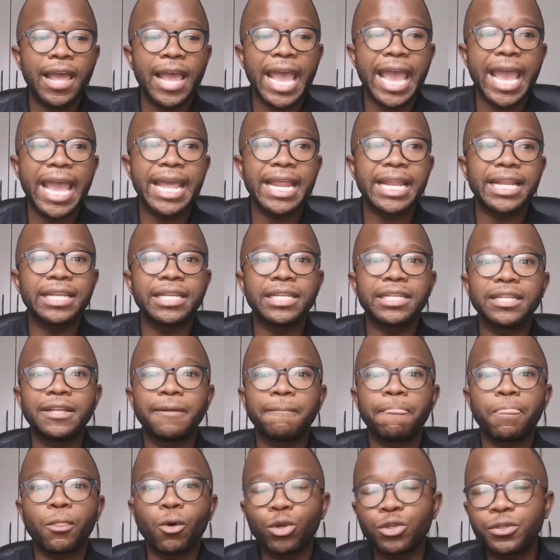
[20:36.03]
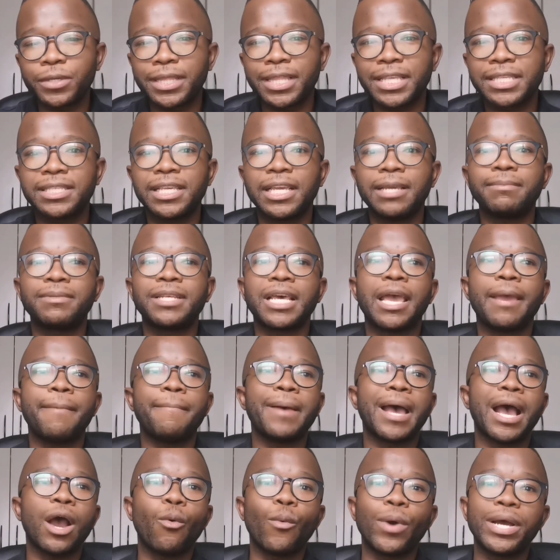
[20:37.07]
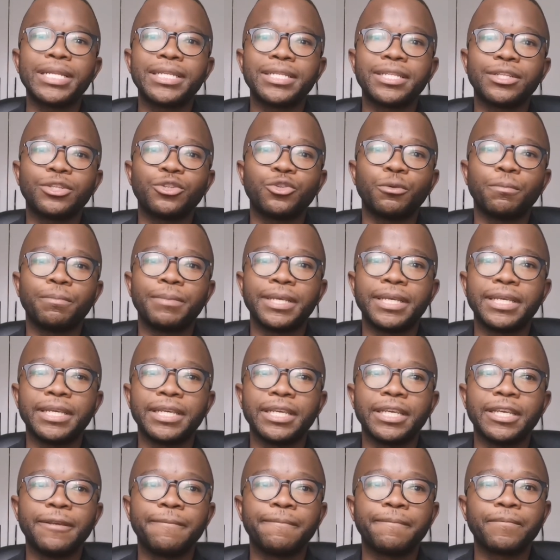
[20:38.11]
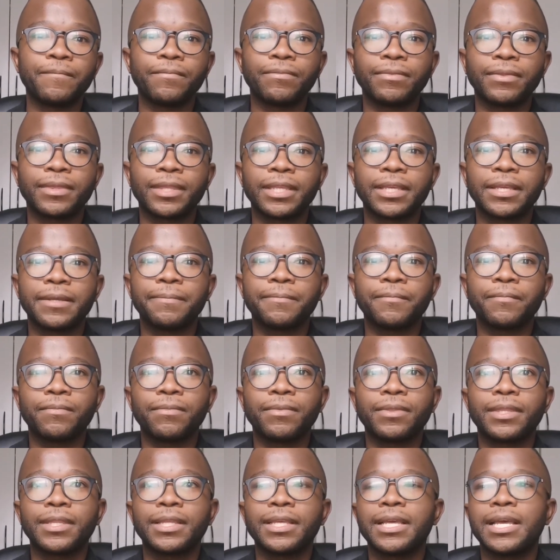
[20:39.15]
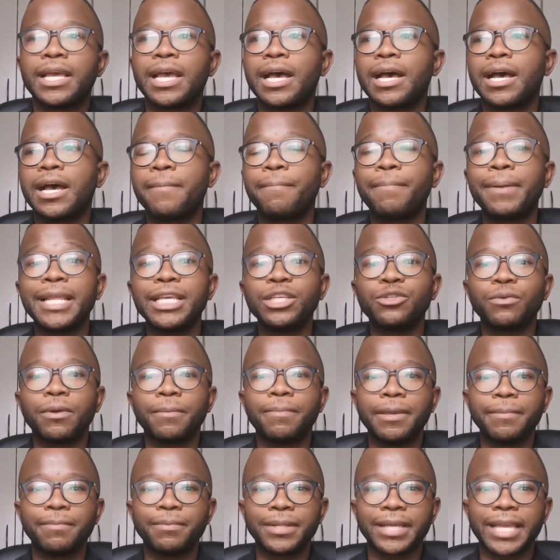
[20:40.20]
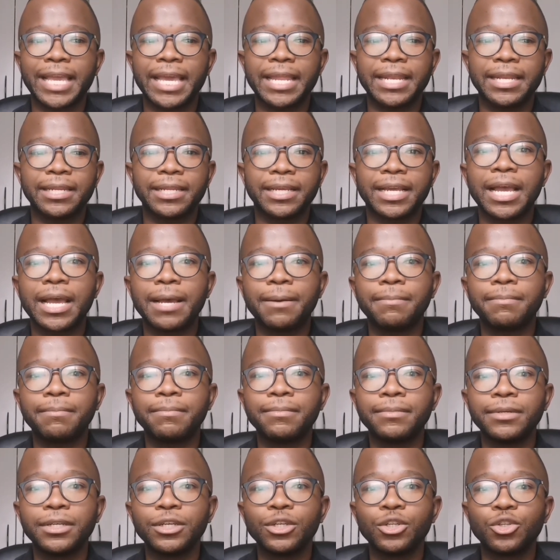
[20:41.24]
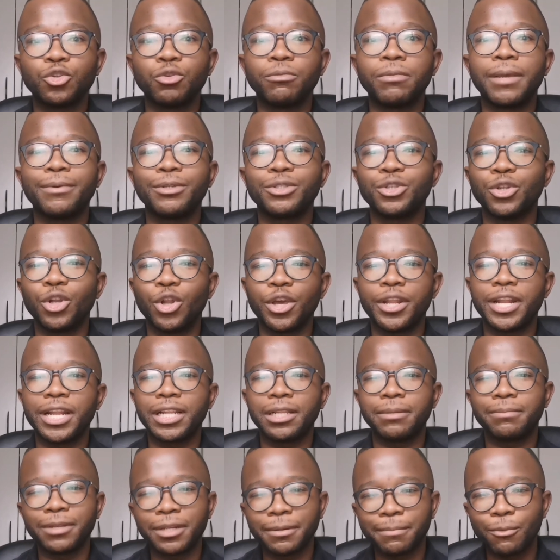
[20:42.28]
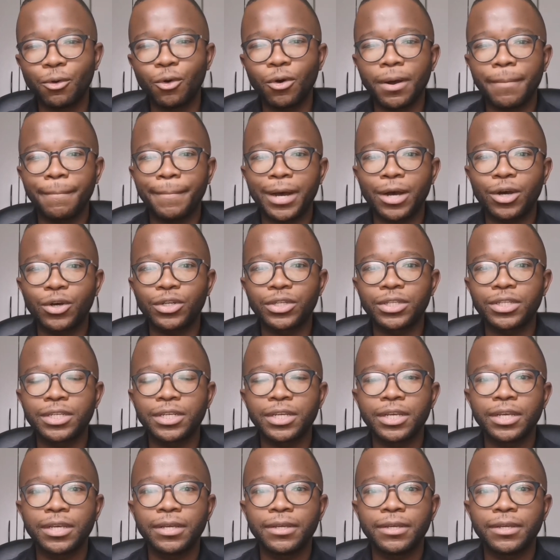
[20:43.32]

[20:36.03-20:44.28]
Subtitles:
And also at the same time, I want it to be a place where people can come to be able to learn a little bit more about